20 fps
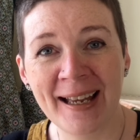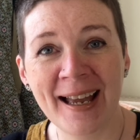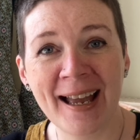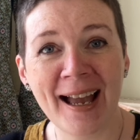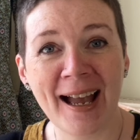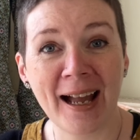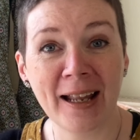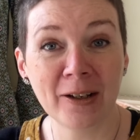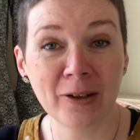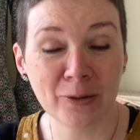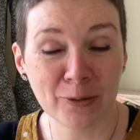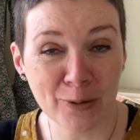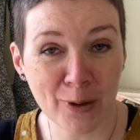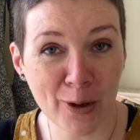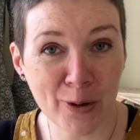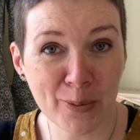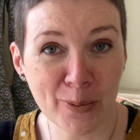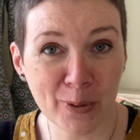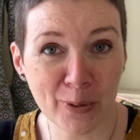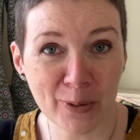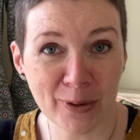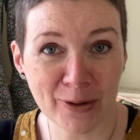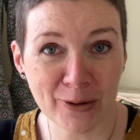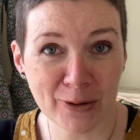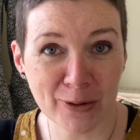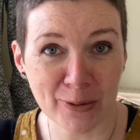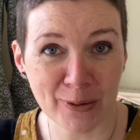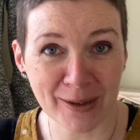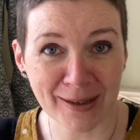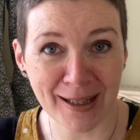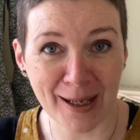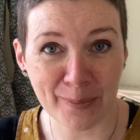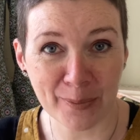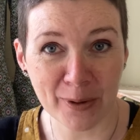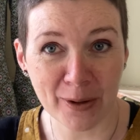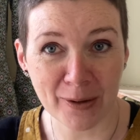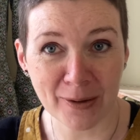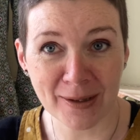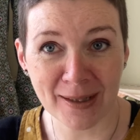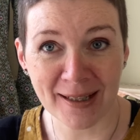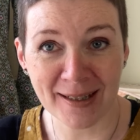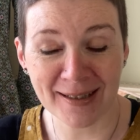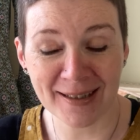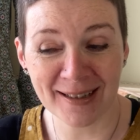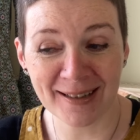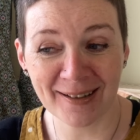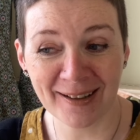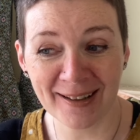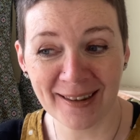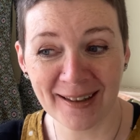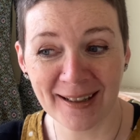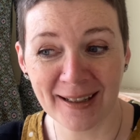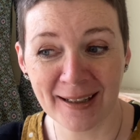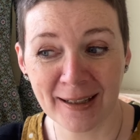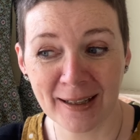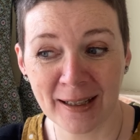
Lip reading: And at no point during that process did I think